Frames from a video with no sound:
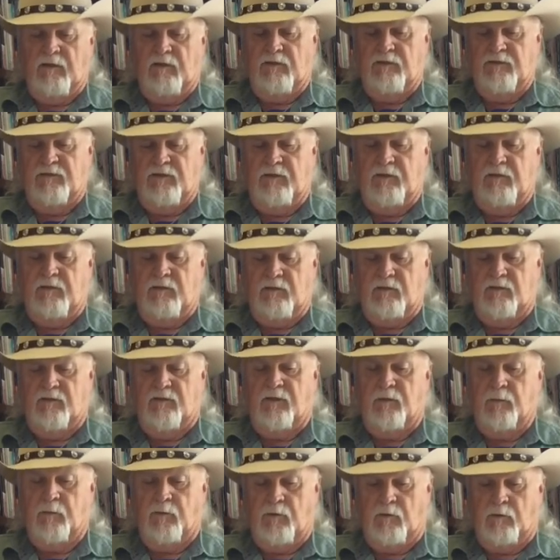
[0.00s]
She is
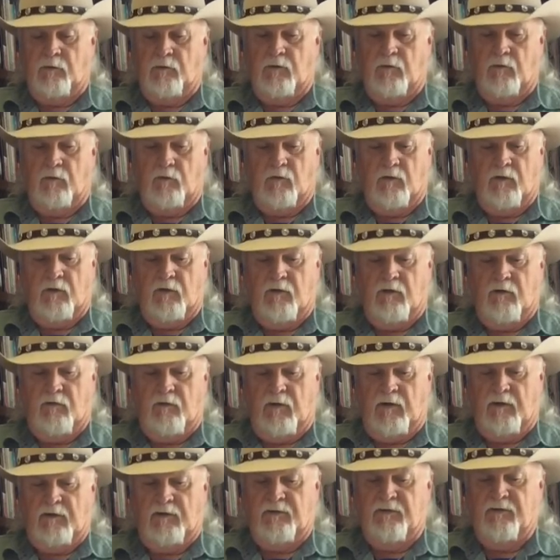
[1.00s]
the Poet Laureate of the
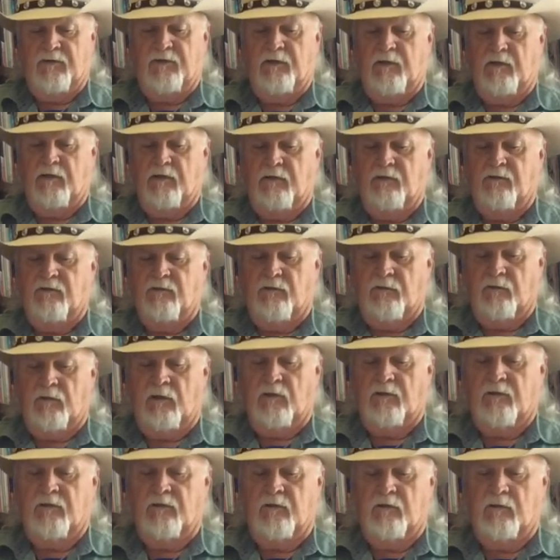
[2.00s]
United States,
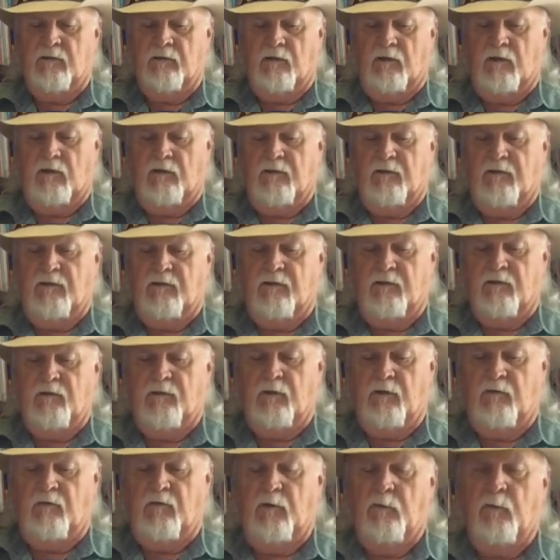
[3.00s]
not the young lady
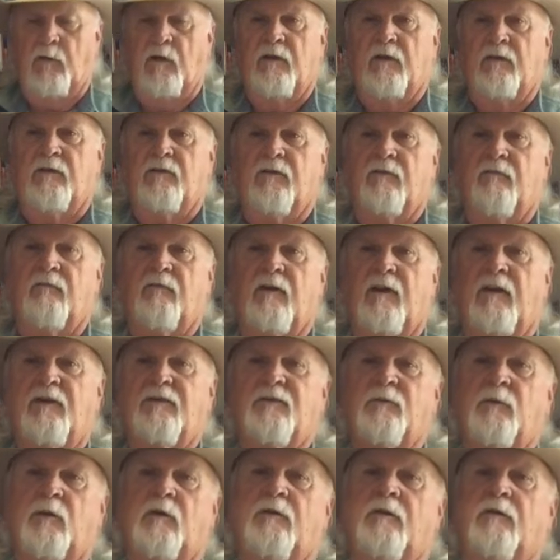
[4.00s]
who everybody is
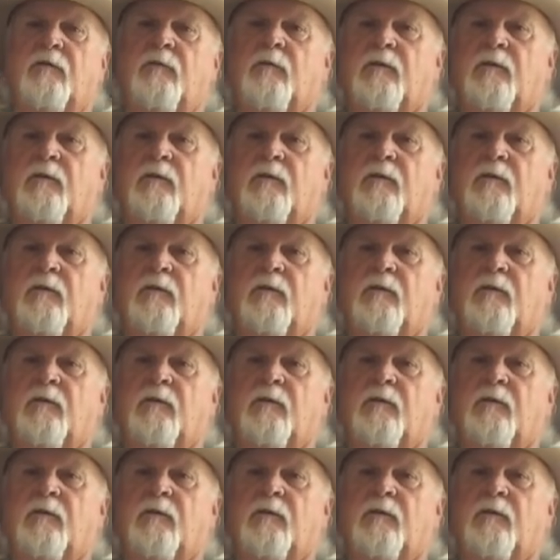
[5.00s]
infatuated